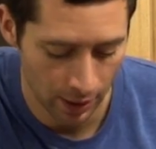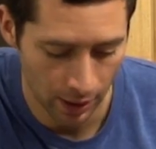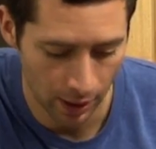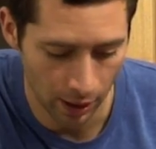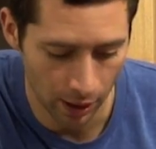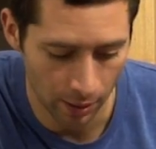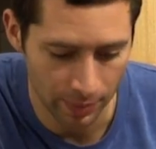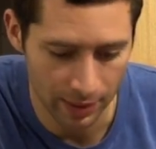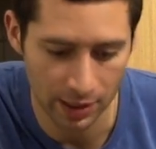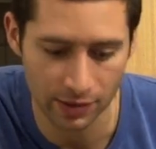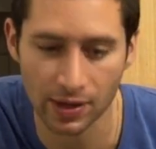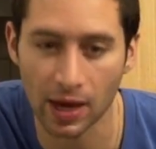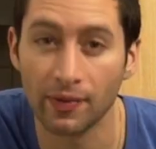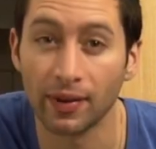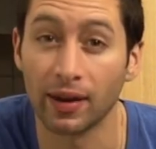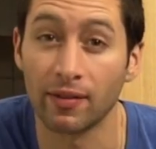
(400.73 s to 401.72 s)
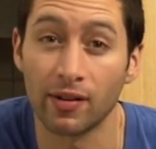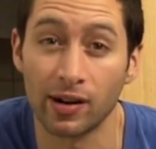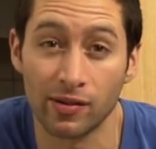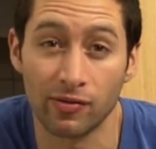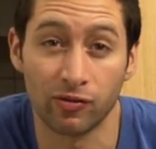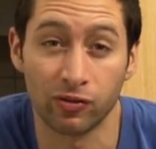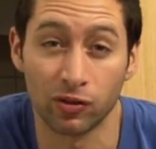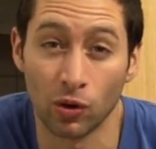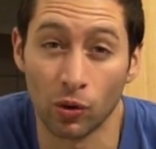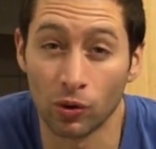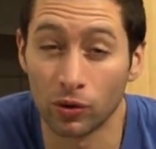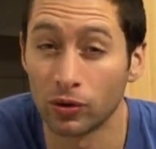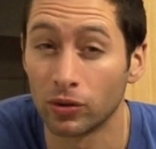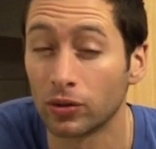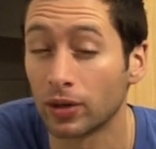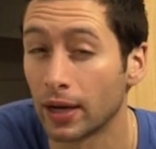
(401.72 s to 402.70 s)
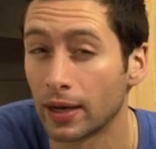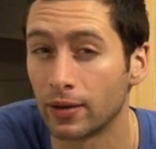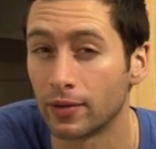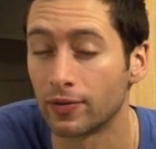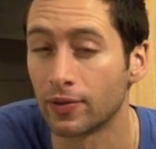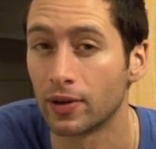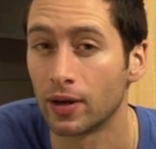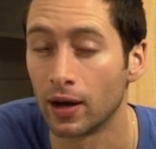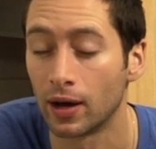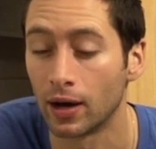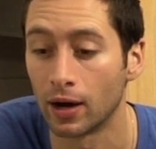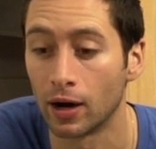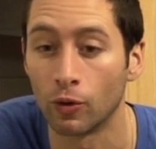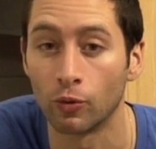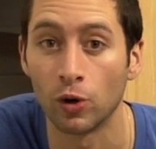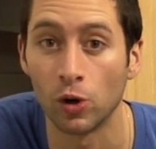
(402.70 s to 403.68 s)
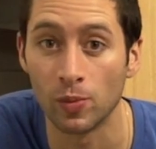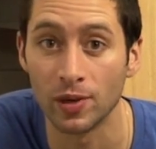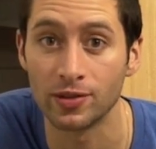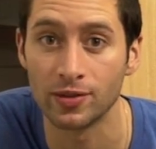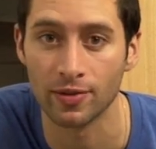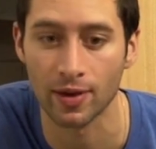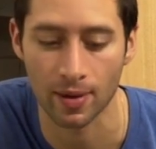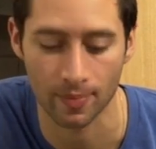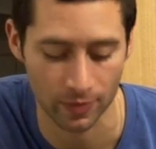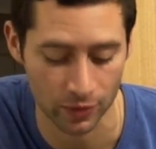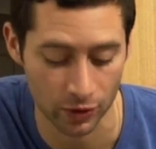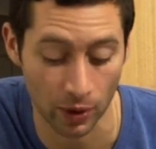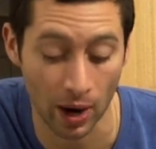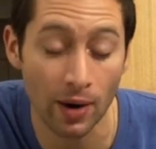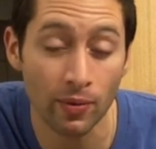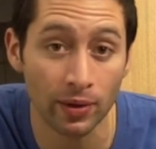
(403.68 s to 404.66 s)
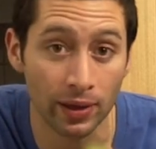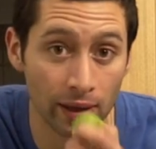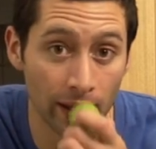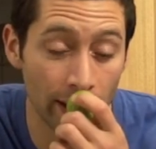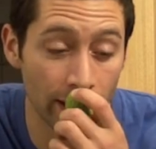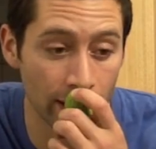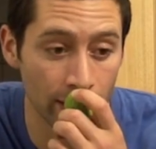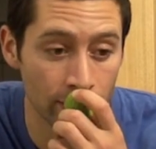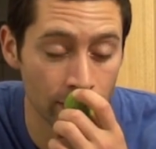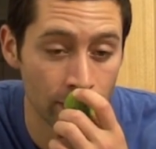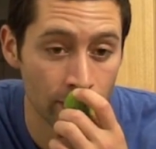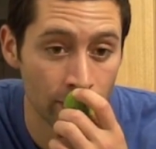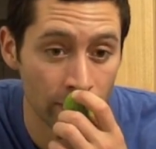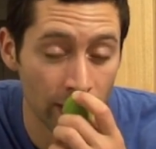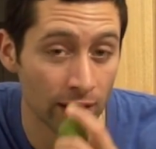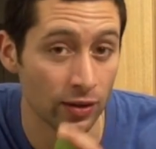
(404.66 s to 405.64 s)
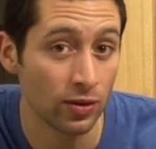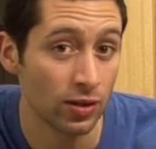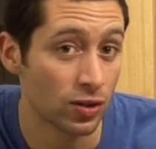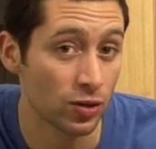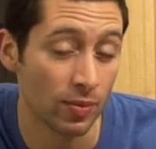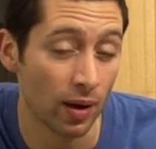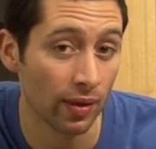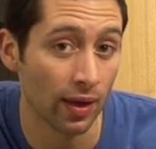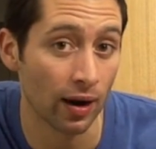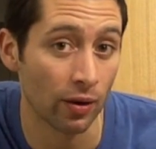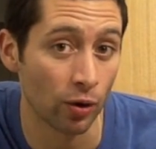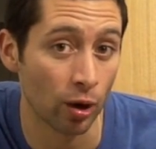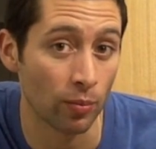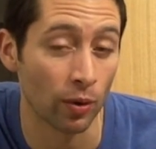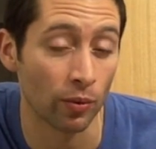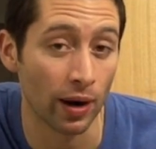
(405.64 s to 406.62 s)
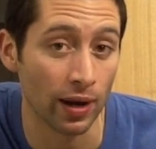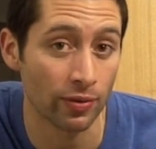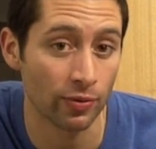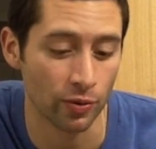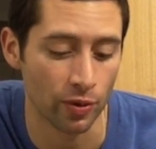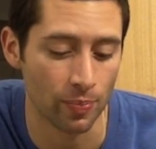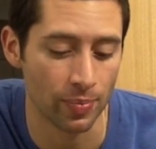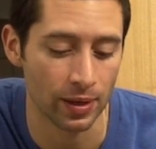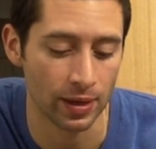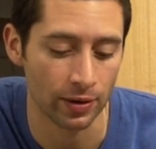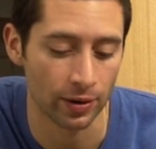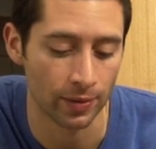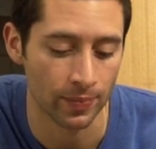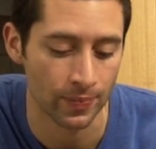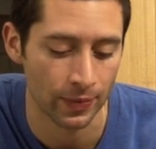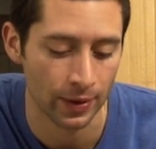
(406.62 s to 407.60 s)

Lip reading: because they have like a very floral kind of aroma to them. So I really like it. And you could smell that aroma right through the peel.